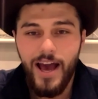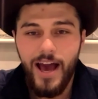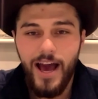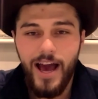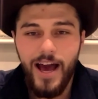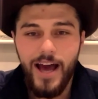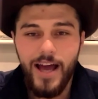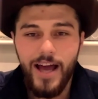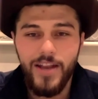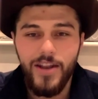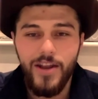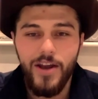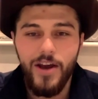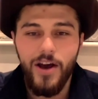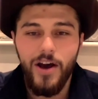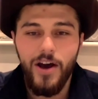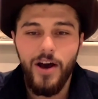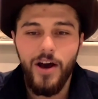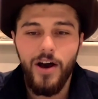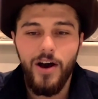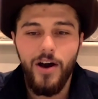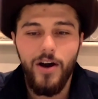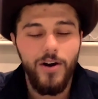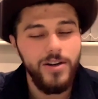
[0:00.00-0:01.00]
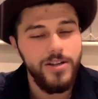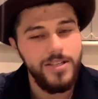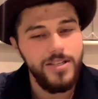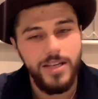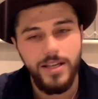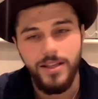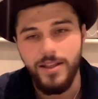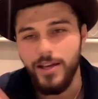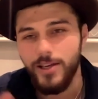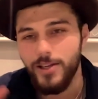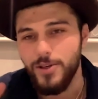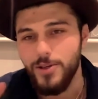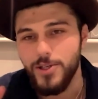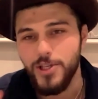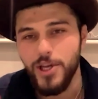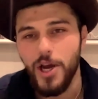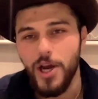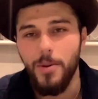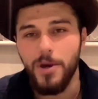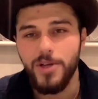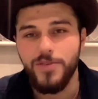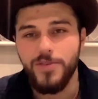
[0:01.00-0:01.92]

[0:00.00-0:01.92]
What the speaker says: And honestly, thank you so much